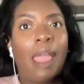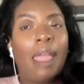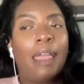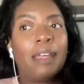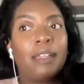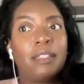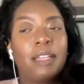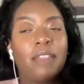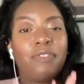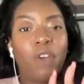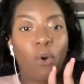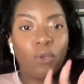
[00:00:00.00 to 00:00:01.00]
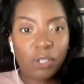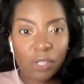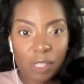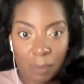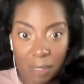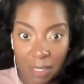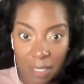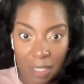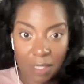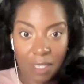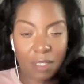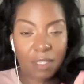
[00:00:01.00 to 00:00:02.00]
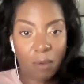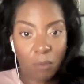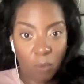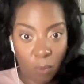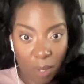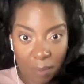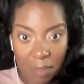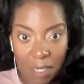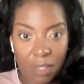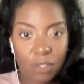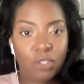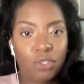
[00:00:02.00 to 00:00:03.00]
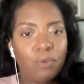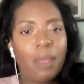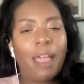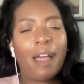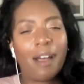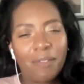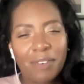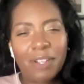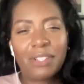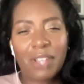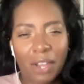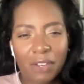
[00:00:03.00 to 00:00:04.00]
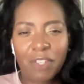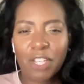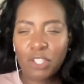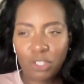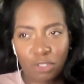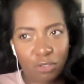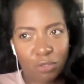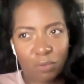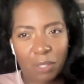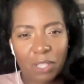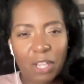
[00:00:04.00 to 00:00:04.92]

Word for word: And those are some of the things that some women do have a lot of issues with.